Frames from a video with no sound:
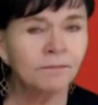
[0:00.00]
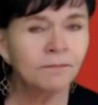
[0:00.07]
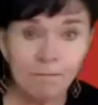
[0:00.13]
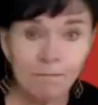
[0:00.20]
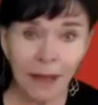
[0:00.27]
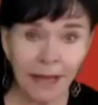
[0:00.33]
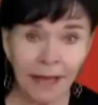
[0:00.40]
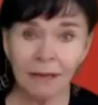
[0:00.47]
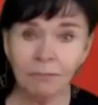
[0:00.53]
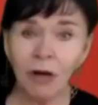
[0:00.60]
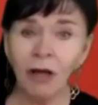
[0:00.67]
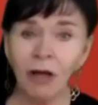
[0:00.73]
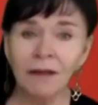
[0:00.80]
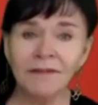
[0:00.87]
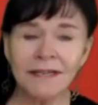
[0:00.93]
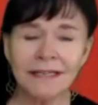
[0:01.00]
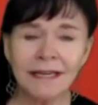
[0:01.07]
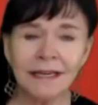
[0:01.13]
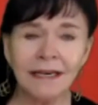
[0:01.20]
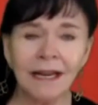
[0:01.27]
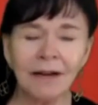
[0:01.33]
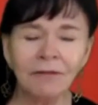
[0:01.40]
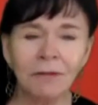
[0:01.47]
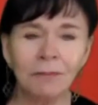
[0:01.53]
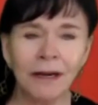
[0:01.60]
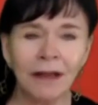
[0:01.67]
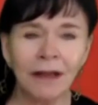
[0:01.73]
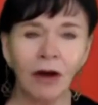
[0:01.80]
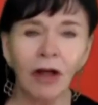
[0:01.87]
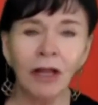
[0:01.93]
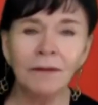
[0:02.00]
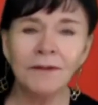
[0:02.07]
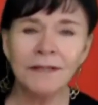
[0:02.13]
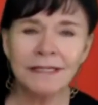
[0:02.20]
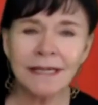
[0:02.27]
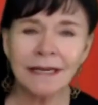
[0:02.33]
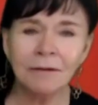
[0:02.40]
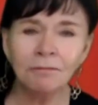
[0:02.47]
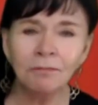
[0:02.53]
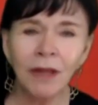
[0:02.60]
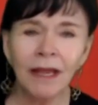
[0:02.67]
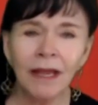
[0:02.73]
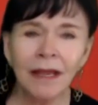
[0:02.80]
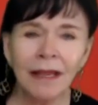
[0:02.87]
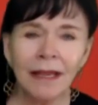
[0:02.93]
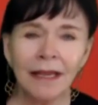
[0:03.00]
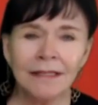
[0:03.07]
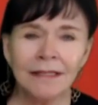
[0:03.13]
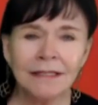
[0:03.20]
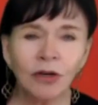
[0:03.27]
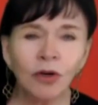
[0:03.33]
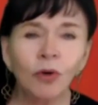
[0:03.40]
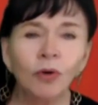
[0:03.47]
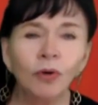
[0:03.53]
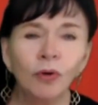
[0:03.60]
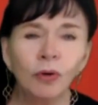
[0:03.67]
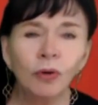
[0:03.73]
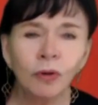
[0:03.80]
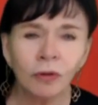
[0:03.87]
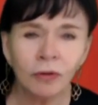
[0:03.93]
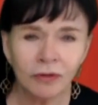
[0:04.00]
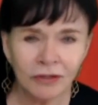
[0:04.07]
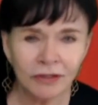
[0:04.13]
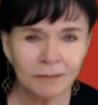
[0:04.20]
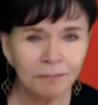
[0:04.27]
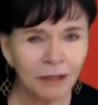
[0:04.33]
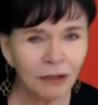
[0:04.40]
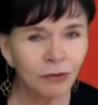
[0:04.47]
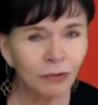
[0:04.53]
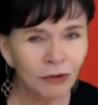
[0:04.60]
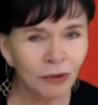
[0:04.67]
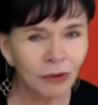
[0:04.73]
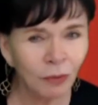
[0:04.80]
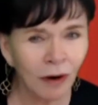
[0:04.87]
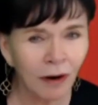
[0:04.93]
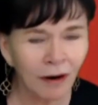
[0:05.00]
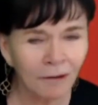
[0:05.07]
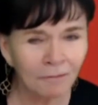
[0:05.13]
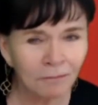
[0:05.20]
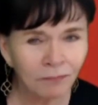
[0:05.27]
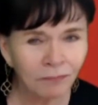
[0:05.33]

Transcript: bam, all of a sudden, everybody, all of a sudden, it's cool to be who you are.